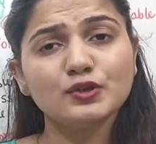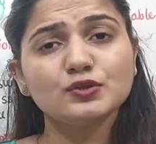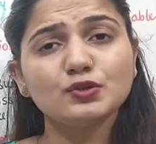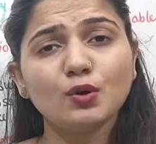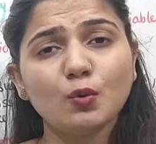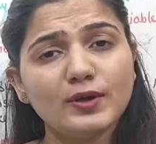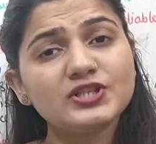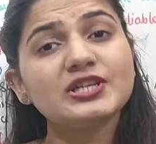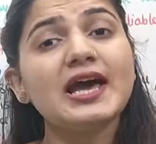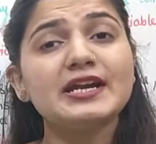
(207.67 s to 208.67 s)
So
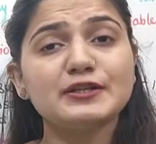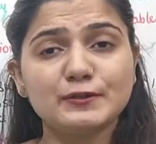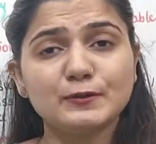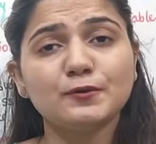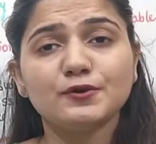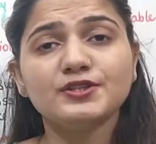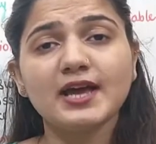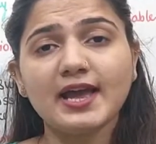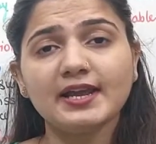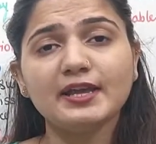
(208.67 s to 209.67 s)
which light source
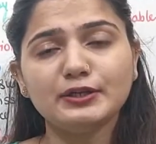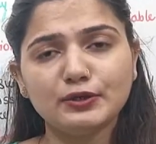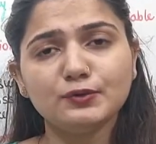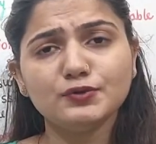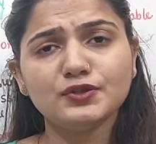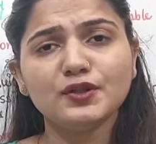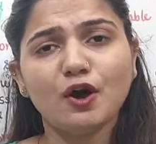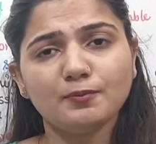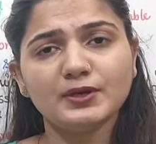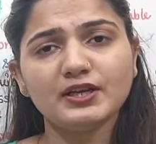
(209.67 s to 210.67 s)
I can use in the
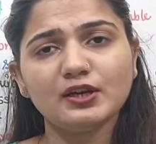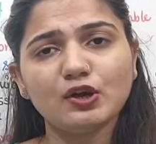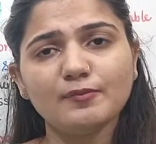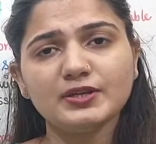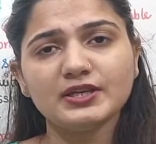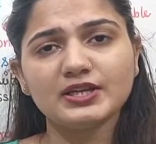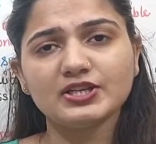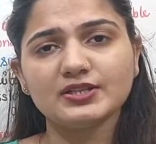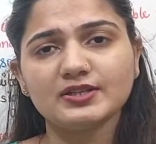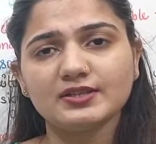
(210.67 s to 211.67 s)
optical
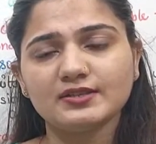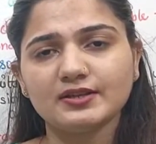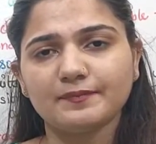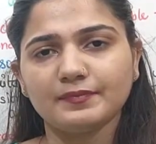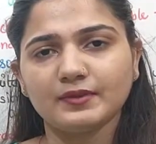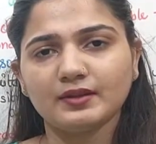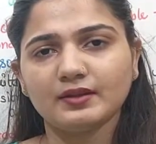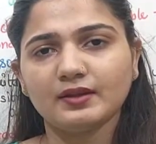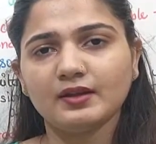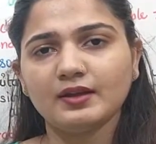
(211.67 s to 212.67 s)
communication system?
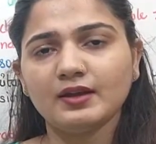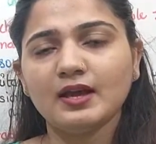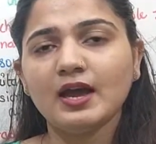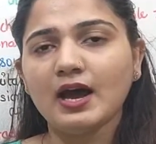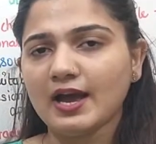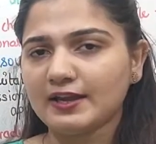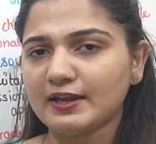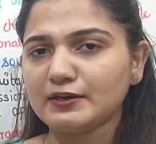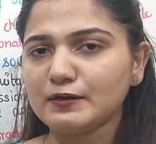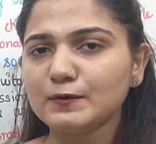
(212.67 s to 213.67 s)
I
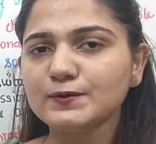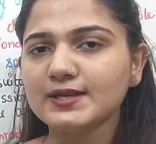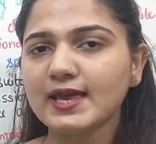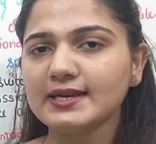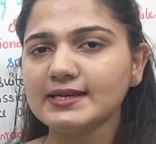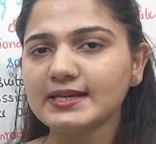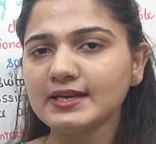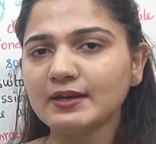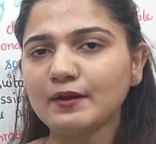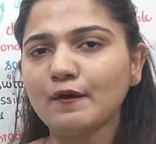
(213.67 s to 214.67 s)
can use LED
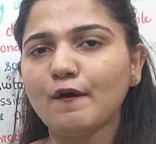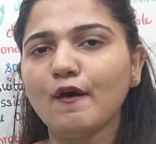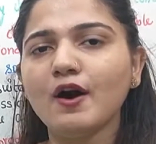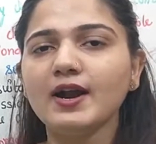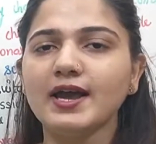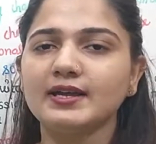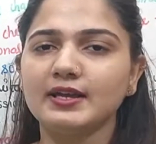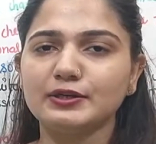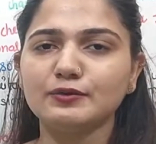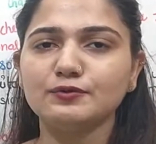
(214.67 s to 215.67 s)
or I
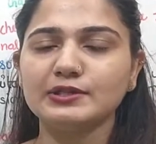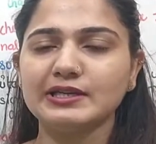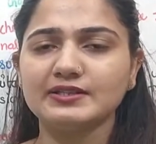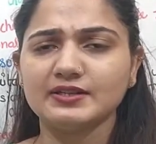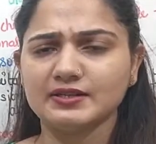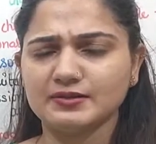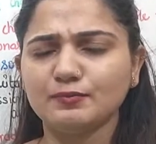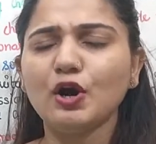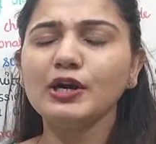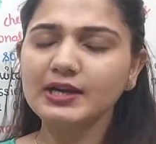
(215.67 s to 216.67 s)
can use lasers.
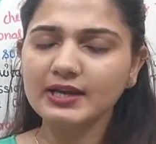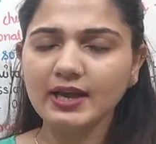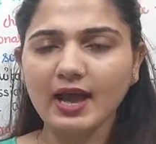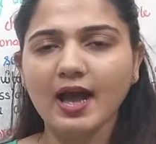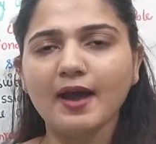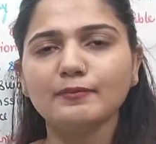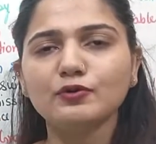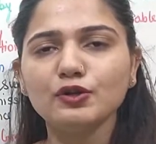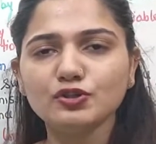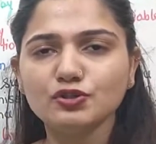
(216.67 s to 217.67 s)
Broadly, I am
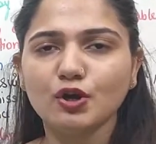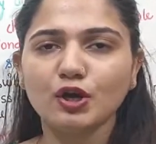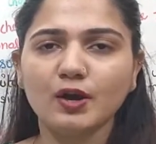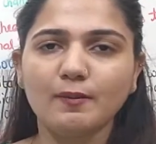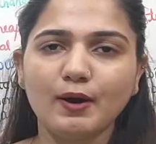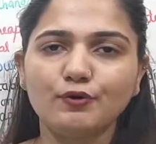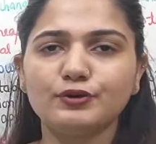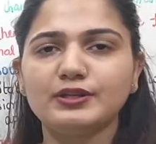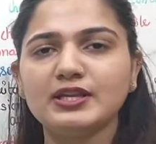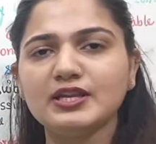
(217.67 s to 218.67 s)
going to talk
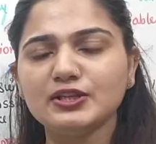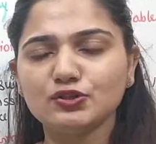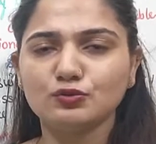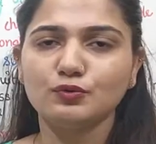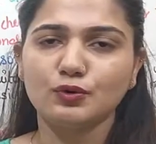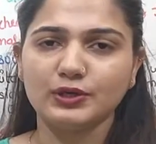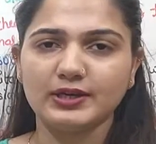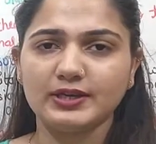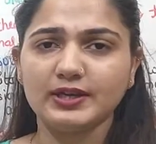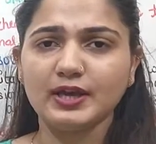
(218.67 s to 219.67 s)
about these two
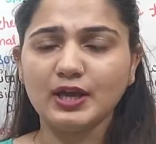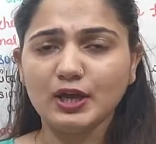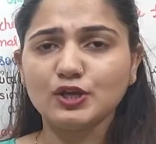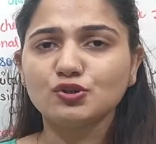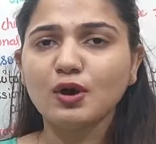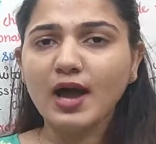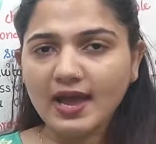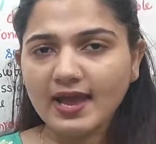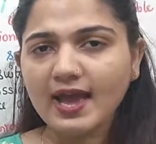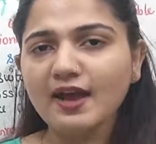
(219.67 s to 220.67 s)
only. So
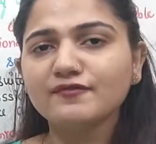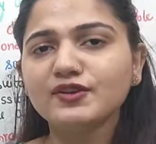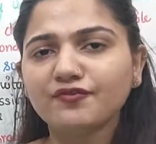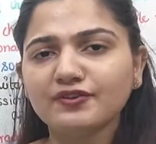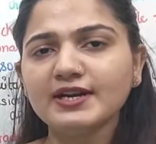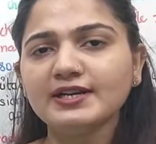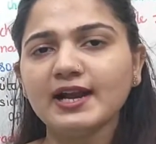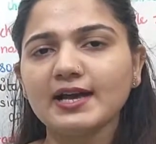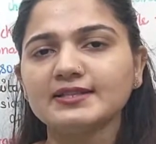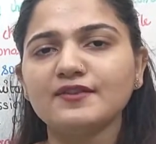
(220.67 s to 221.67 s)
I have different
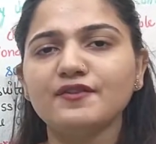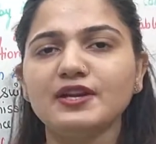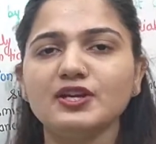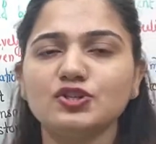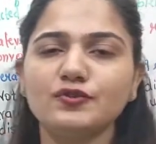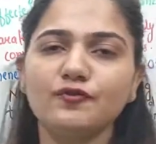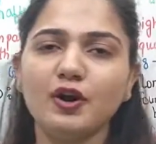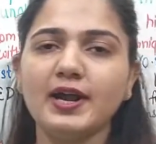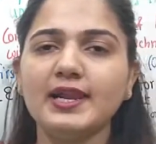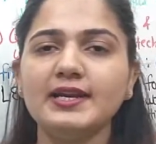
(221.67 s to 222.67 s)
classification for
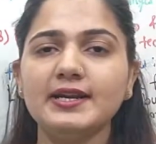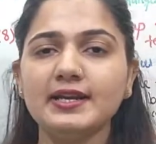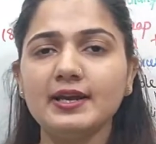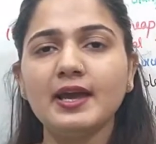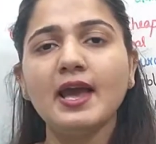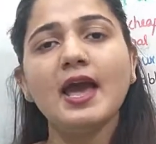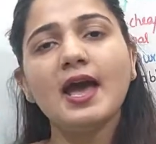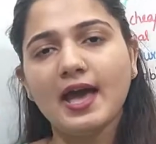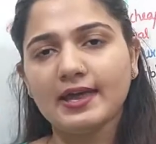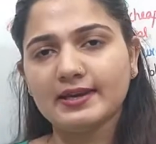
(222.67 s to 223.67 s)
LED
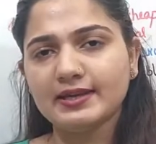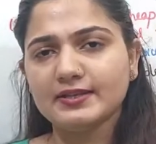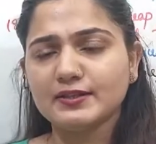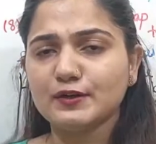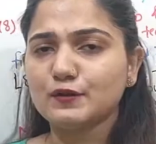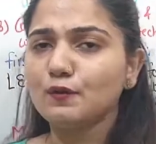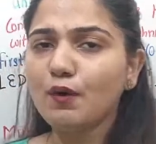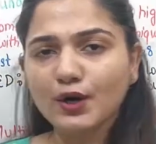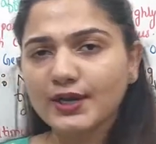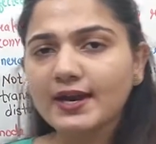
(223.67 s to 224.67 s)
and laser. So
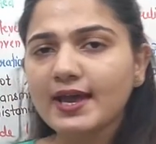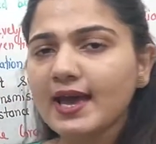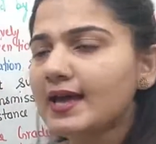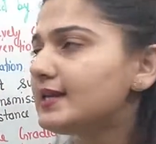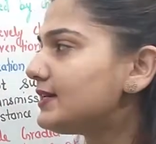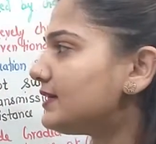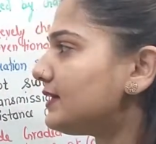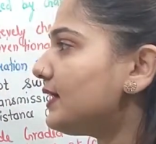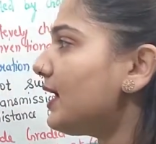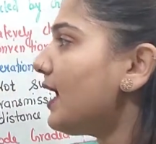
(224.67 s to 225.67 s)
what are
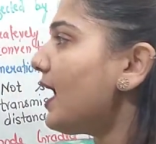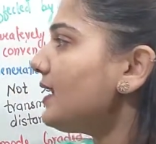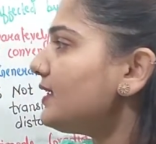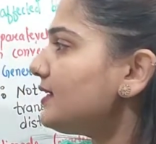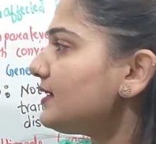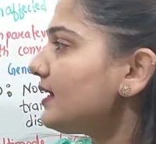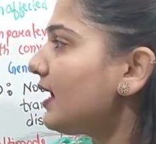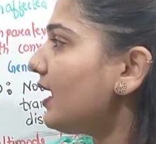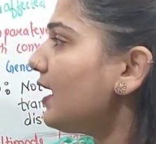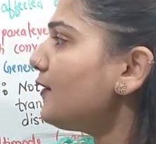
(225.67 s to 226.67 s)
LED? LED
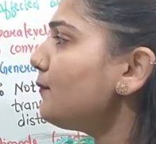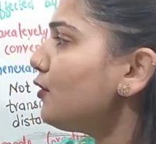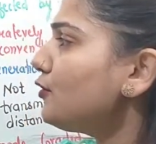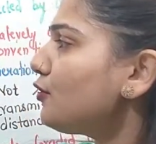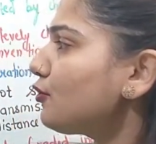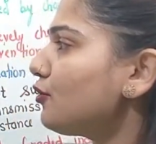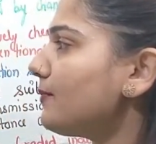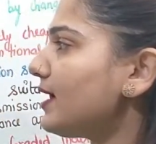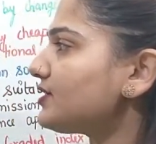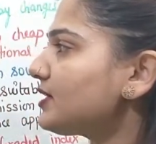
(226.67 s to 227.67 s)
are
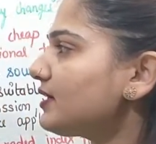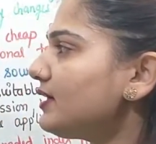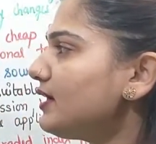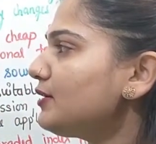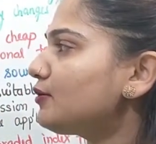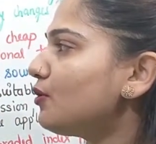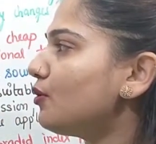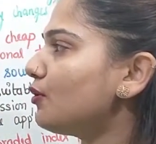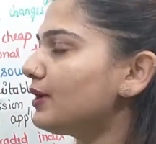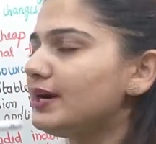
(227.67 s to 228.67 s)
monochromatic
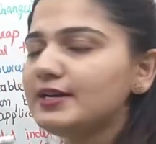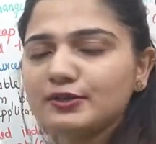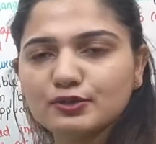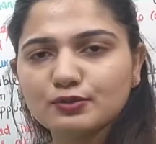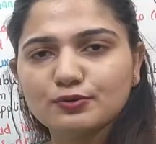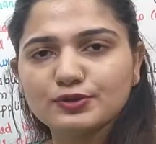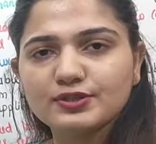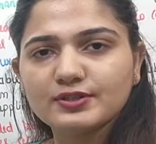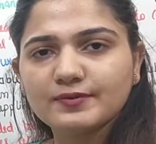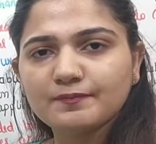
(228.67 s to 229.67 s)
incoherent
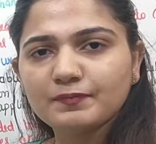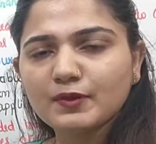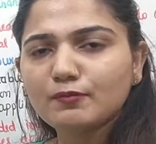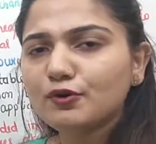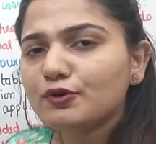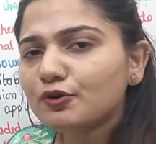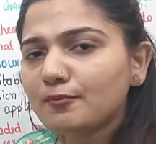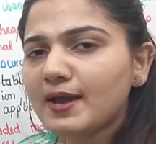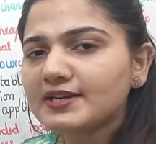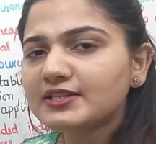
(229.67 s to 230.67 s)
source.
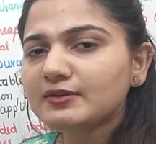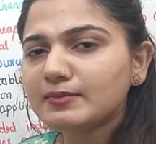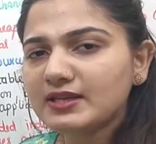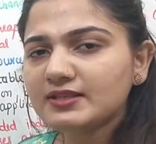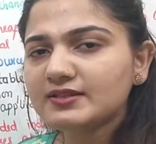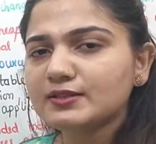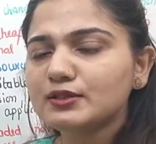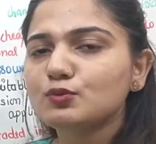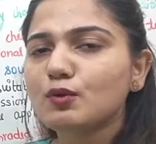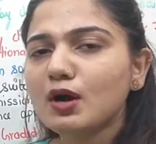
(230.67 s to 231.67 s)
Monochromatic means it
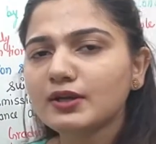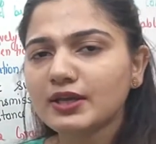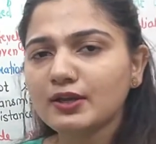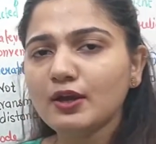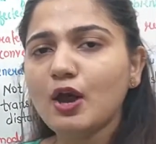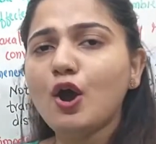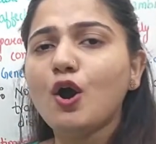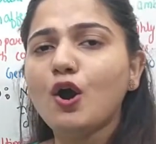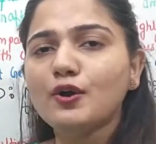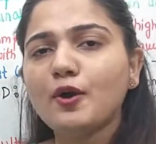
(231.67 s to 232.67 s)
is working
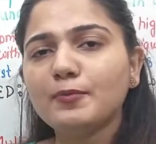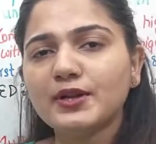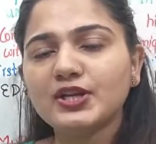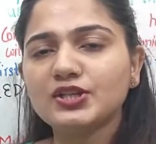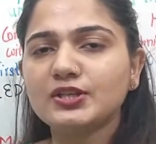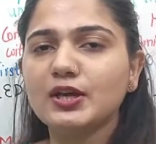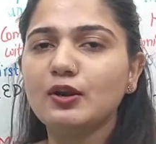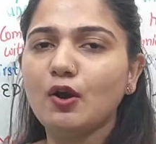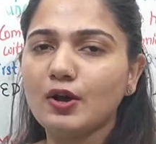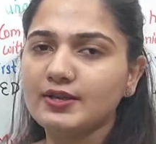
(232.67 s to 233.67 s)
or
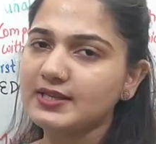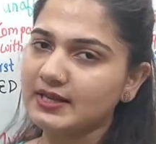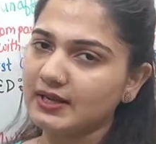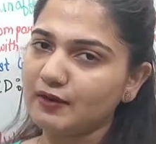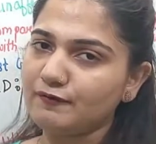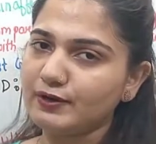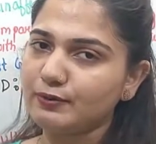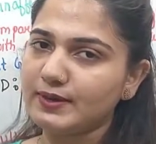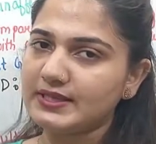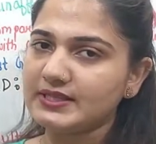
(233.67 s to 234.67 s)
operational on a single
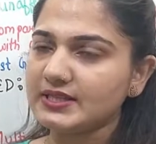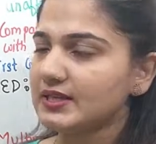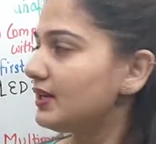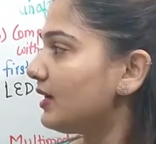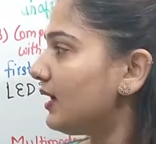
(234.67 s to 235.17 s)
frequency.